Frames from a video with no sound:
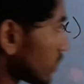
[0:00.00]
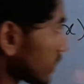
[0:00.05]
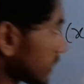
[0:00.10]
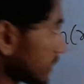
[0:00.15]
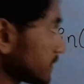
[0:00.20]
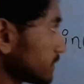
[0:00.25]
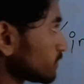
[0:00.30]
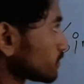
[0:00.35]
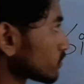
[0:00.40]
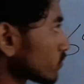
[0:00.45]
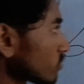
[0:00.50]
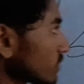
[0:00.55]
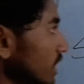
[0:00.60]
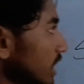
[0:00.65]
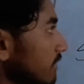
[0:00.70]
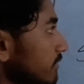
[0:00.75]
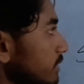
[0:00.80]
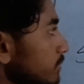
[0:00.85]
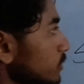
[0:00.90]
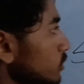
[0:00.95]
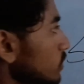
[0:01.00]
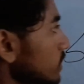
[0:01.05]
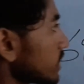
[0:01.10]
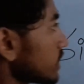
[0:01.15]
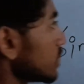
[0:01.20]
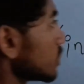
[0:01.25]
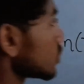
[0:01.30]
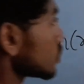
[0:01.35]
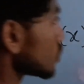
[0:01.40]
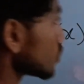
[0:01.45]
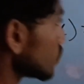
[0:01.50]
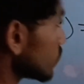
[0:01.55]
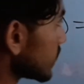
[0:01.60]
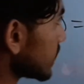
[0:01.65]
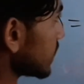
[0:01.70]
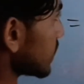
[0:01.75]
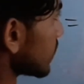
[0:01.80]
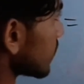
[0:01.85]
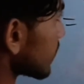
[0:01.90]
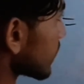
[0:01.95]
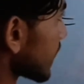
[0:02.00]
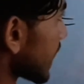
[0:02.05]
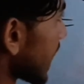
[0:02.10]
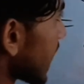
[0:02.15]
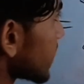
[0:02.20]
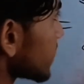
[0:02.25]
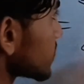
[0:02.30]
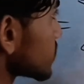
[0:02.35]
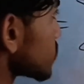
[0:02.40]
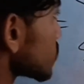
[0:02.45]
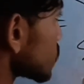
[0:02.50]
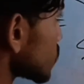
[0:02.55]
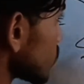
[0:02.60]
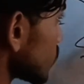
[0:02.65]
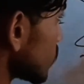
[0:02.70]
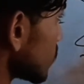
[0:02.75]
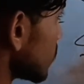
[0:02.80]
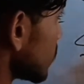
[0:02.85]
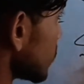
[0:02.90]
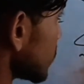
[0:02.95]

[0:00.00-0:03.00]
Okay, if you put 2 here, n is 2,